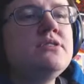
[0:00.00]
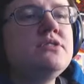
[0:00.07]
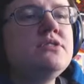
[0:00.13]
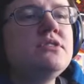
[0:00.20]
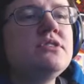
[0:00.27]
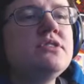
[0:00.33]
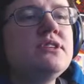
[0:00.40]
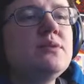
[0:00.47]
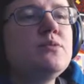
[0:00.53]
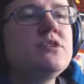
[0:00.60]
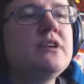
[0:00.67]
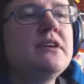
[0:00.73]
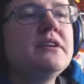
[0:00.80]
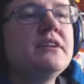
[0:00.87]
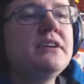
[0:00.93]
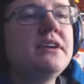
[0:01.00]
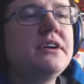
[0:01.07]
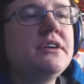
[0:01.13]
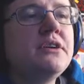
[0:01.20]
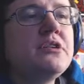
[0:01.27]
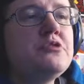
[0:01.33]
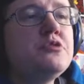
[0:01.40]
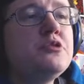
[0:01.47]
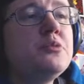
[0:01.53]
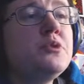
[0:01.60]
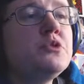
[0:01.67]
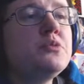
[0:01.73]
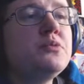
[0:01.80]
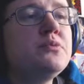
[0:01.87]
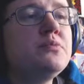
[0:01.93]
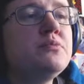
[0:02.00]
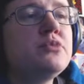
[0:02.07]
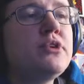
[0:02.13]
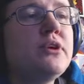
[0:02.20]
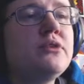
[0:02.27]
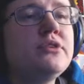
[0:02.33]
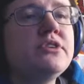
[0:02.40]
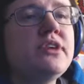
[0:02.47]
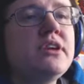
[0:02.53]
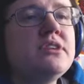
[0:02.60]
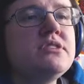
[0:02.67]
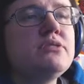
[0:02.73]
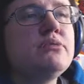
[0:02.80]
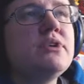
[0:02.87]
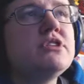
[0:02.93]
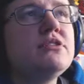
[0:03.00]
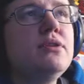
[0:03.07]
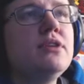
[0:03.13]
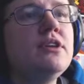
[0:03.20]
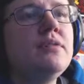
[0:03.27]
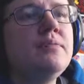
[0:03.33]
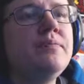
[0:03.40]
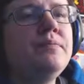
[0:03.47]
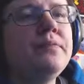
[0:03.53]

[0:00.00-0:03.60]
are still somewhere out there. Our foremost priority is to rescue them.